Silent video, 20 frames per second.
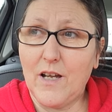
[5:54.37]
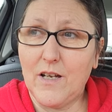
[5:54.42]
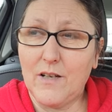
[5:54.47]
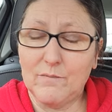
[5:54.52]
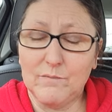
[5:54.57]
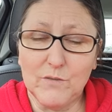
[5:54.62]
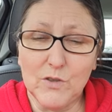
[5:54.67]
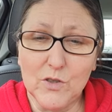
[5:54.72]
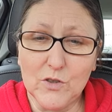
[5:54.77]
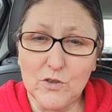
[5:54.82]

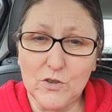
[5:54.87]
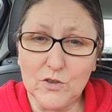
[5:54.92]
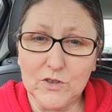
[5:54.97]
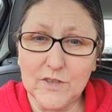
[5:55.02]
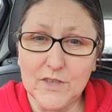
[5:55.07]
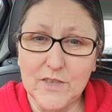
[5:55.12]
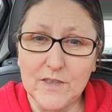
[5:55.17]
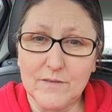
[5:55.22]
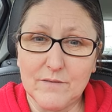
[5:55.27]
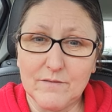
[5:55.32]
I'm no good
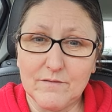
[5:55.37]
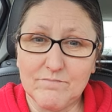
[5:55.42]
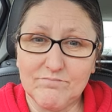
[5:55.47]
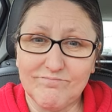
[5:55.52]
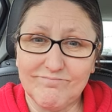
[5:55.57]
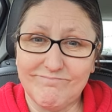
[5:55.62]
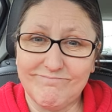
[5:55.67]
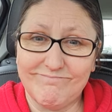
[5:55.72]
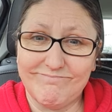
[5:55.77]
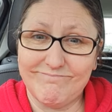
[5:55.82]
at,
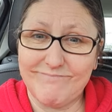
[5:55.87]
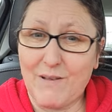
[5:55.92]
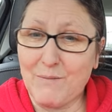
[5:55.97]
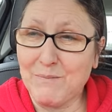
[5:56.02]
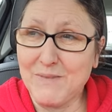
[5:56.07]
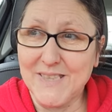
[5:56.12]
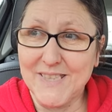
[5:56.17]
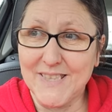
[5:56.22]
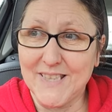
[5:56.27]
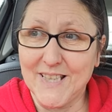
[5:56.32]

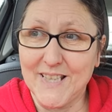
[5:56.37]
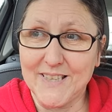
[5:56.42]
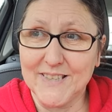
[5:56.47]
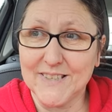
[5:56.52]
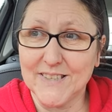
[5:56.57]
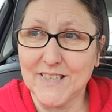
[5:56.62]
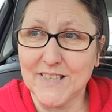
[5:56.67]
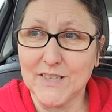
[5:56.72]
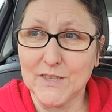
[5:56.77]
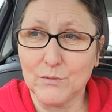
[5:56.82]
I'm dyslexic